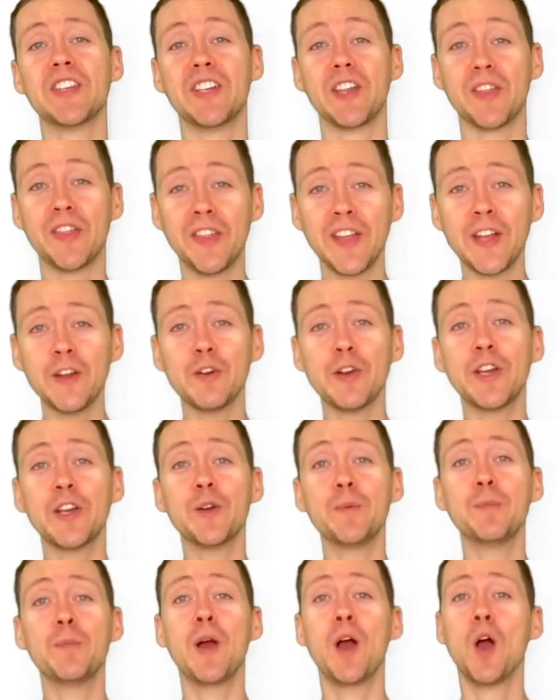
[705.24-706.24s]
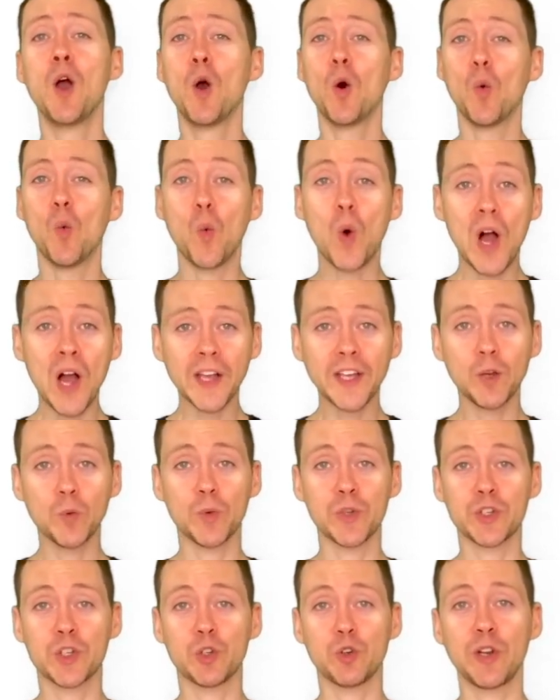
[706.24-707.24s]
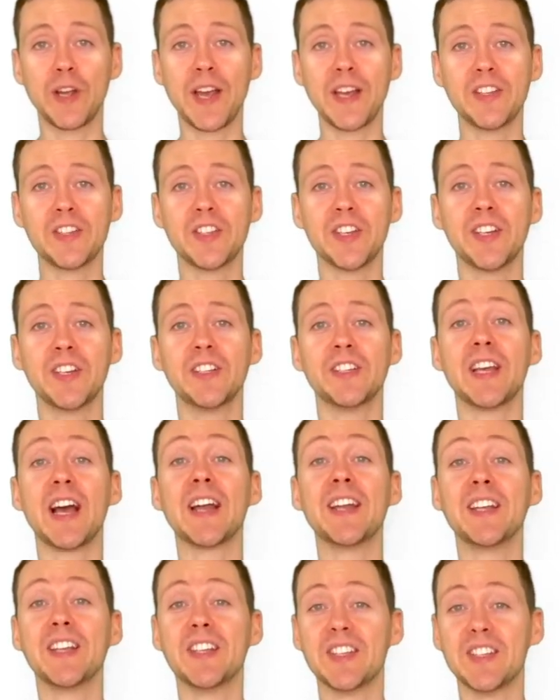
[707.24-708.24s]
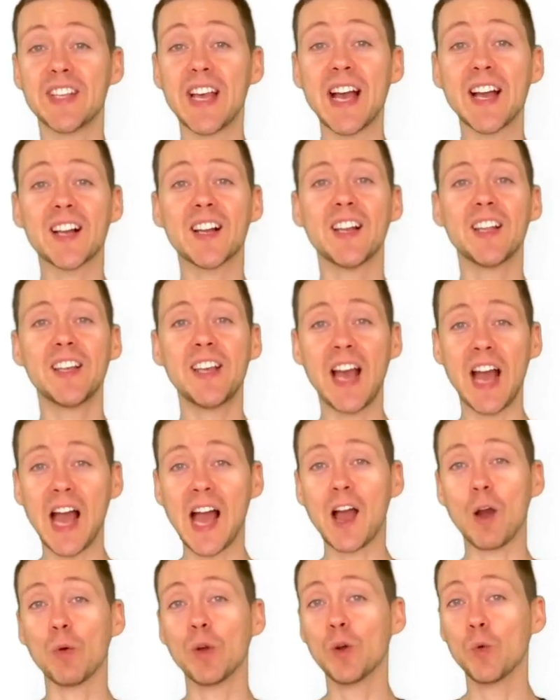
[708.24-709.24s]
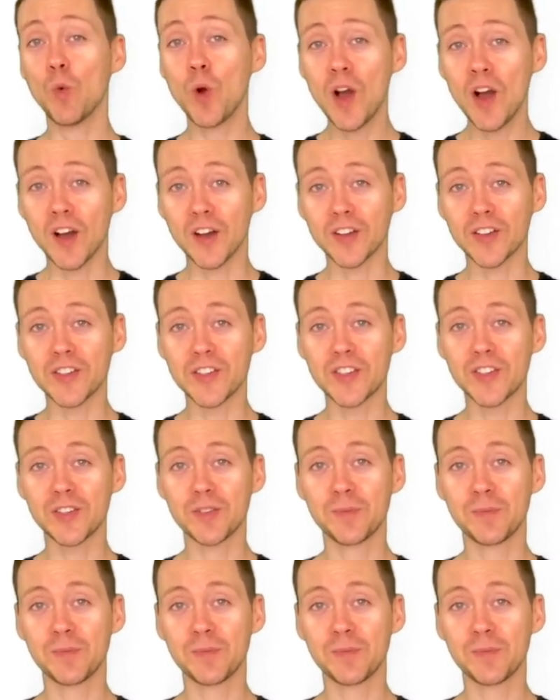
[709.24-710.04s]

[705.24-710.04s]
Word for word: Ethereum, why it was created, and exactly how it works.